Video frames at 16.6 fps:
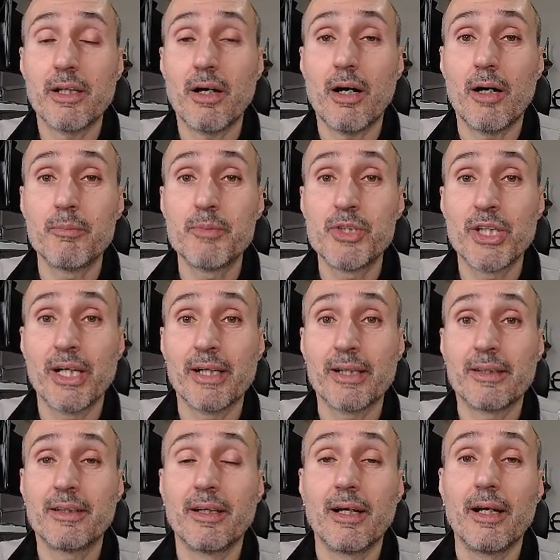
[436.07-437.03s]

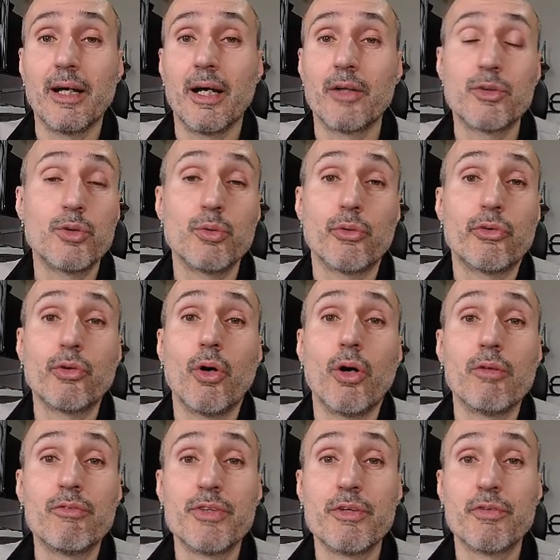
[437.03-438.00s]
object to
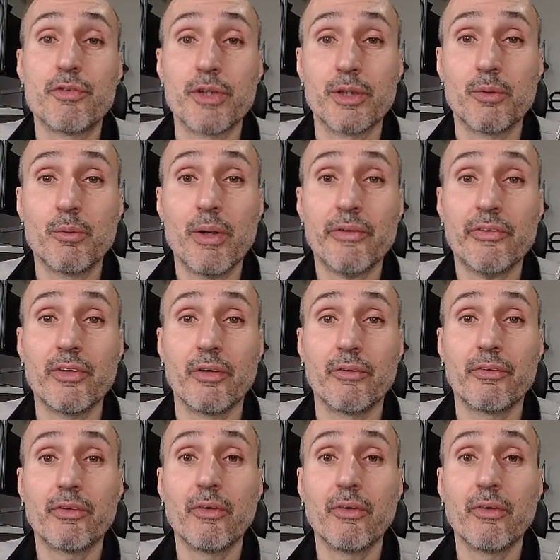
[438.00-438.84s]
solve different questions.